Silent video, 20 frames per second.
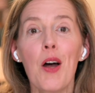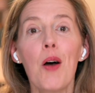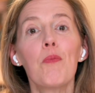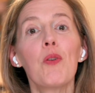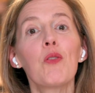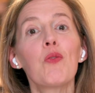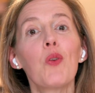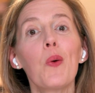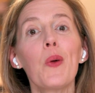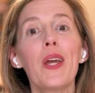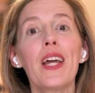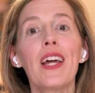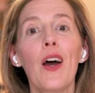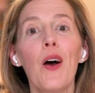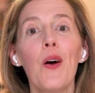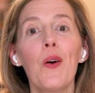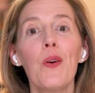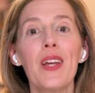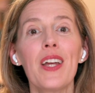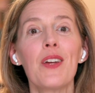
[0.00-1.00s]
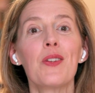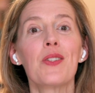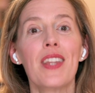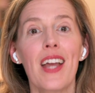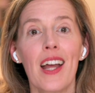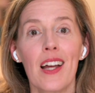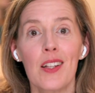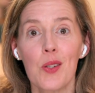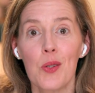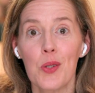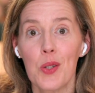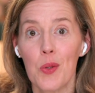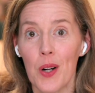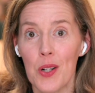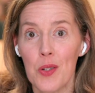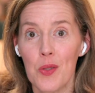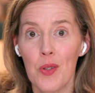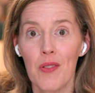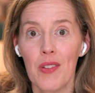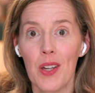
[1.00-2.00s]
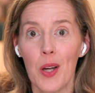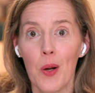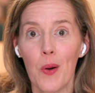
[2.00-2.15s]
Before we go, here's the answer to our trivia